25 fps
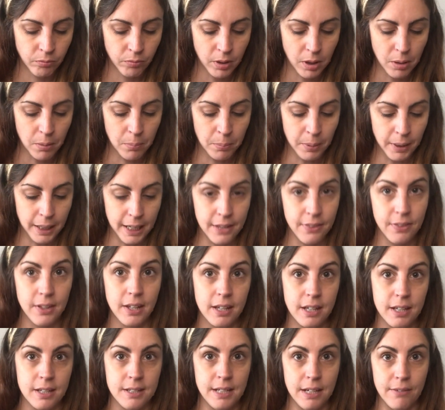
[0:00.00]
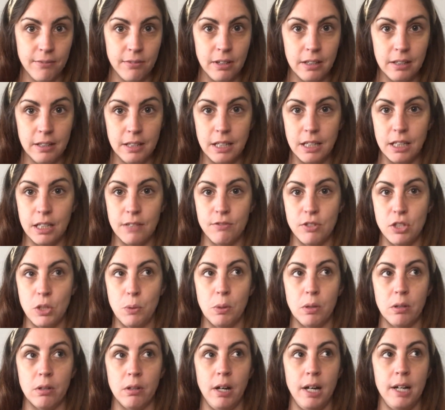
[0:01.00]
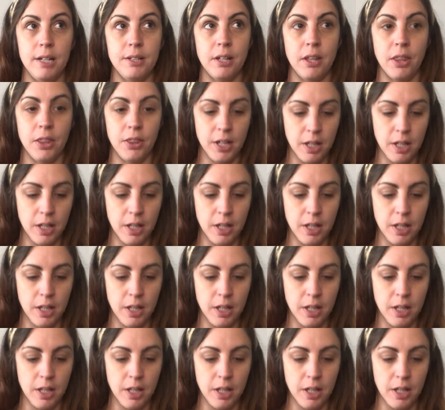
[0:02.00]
But I think it definitely gives you a lot to think